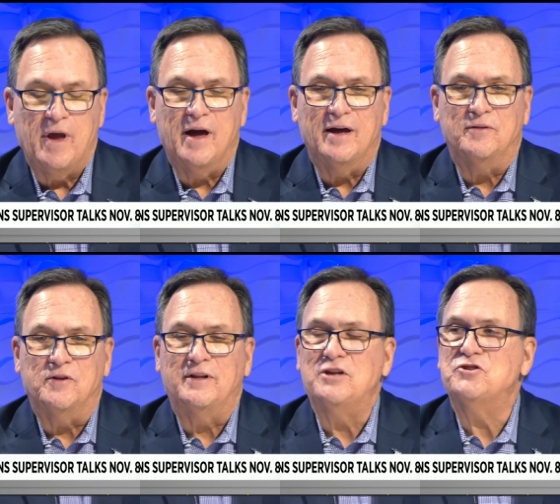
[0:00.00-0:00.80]
Uh,
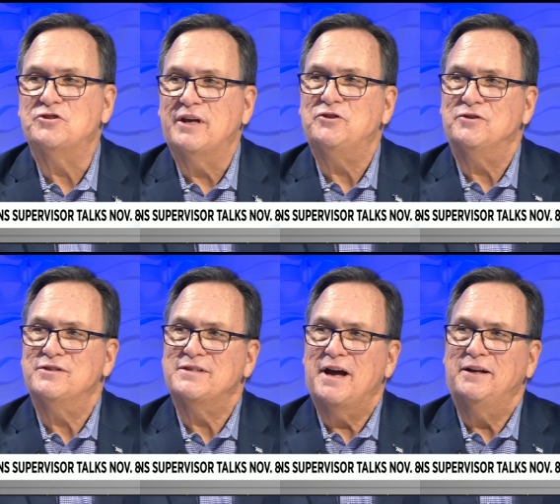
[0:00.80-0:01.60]
the legislature
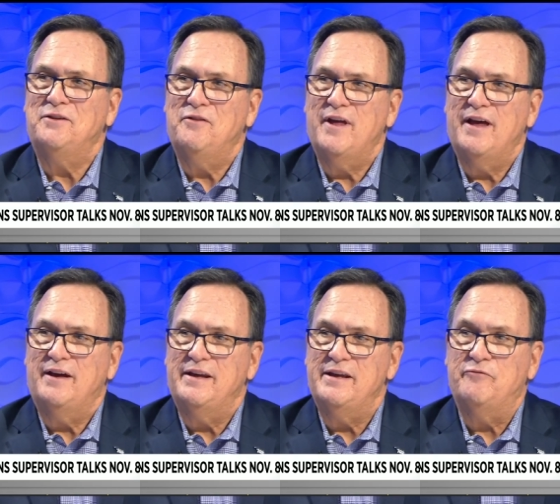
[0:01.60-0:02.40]
decided
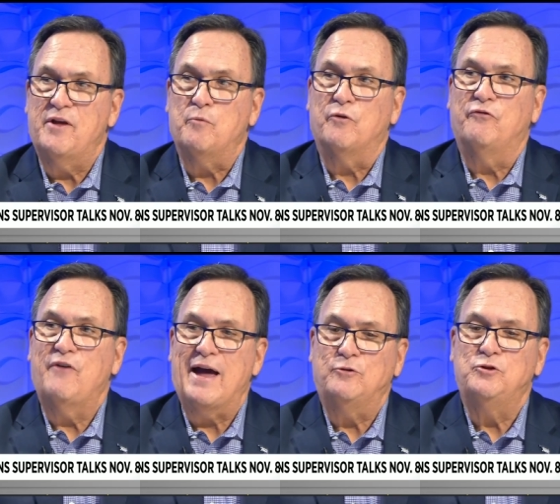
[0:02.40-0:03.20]
that if they were
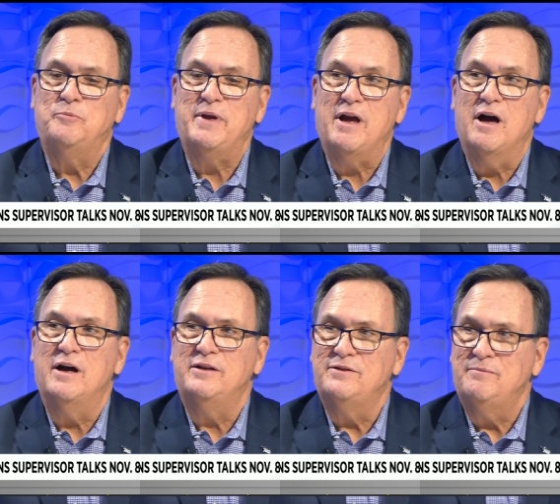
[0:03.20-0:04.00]
found to be
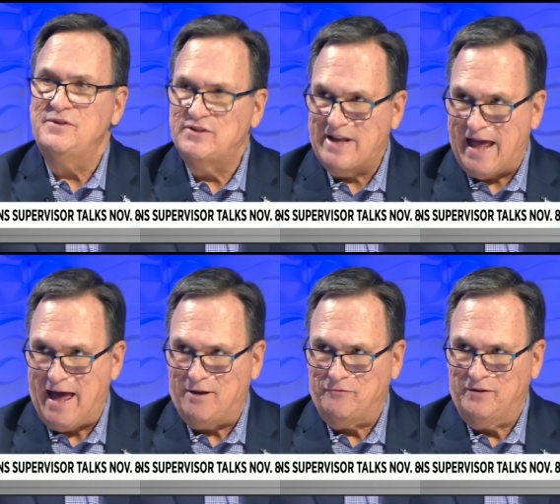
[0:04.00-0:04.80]

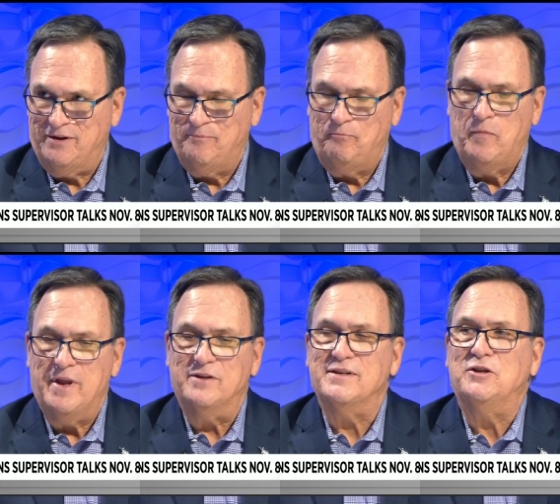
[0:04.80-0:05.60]
unstaffed, mm-hmm.
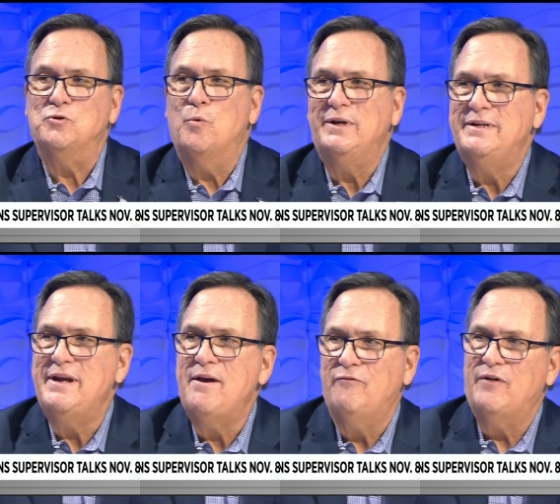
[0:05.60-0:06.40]
it's a
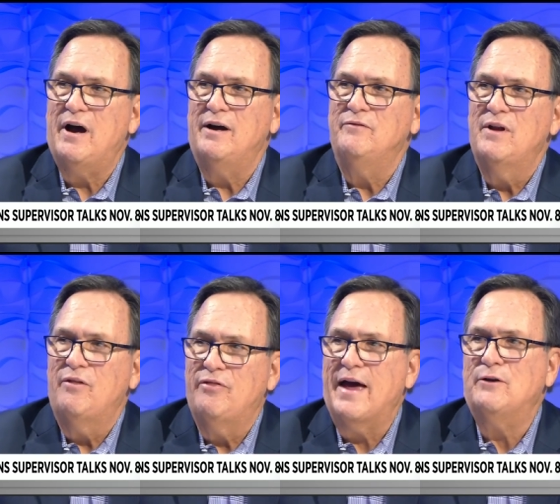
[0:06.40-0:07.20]
twenty-five
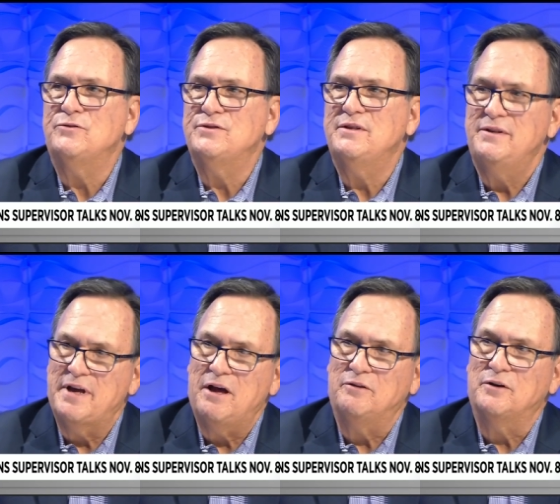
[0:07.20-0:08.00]
thousand
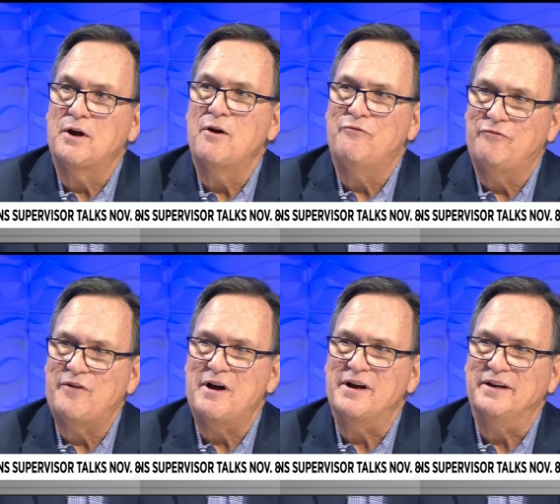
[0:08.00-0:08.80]
dollar
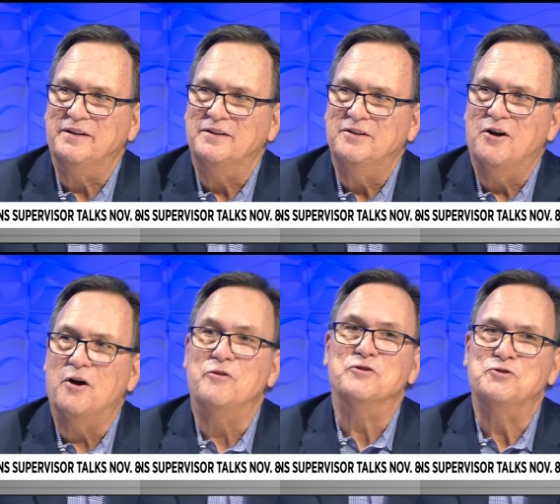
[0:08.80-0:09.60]
fine
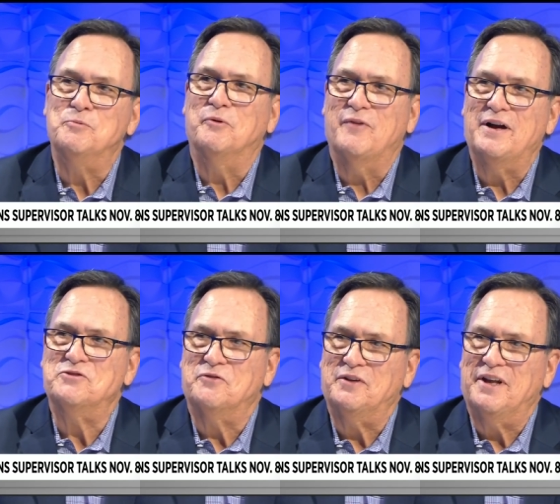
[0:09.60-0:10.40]
on the
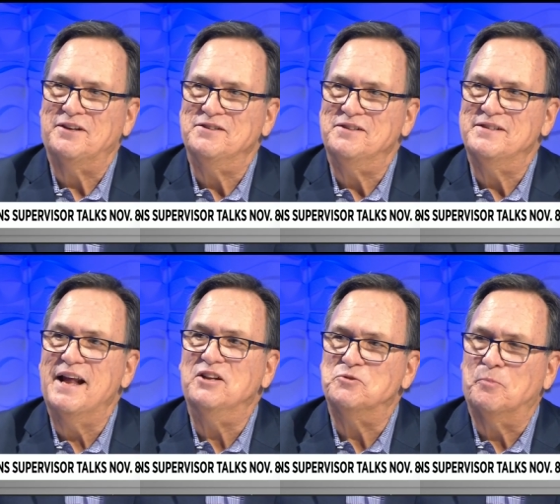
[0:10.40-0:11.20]
supervisor of elections,
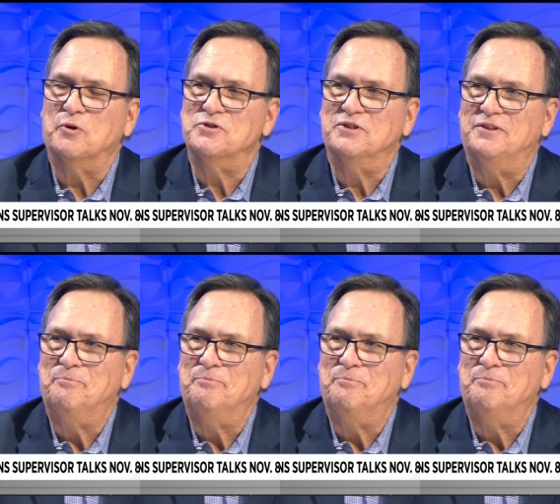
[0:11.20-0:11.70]
and it's personal.